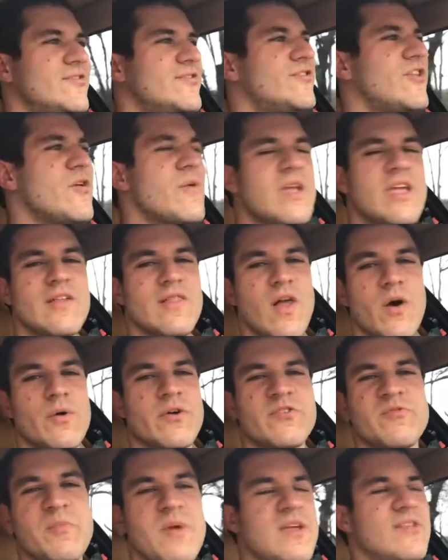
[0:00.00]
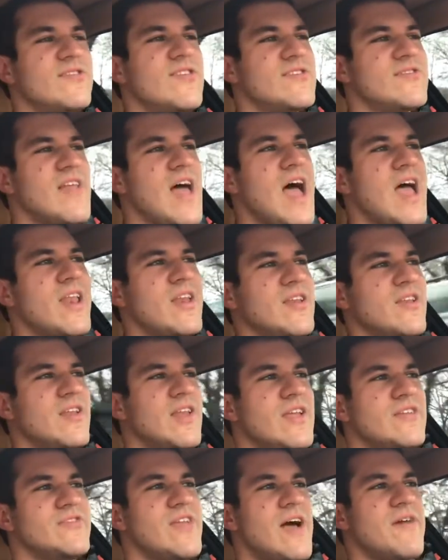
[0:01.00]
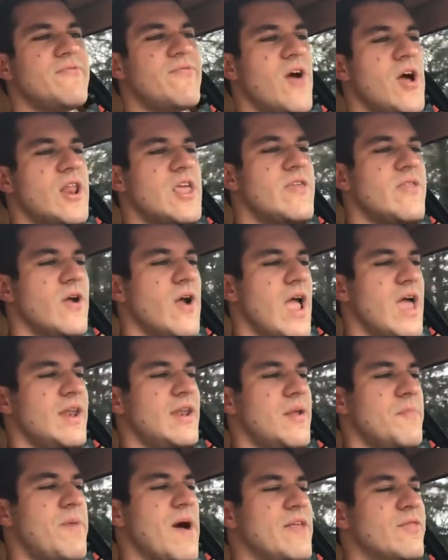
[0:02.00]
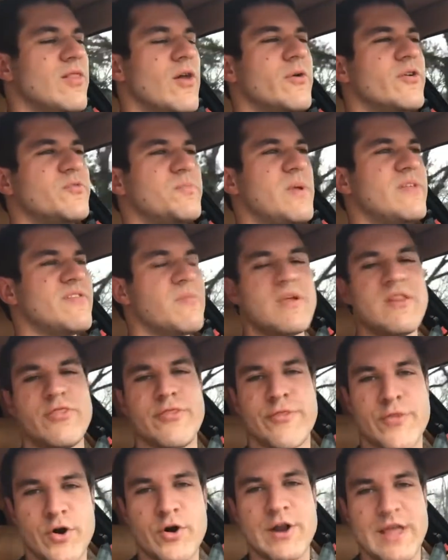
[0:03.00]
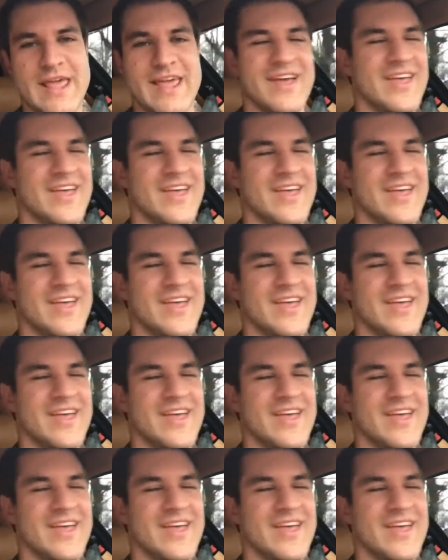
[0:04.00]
Steering at lower speeds is not fun either. And by lower speeds, I mean 30.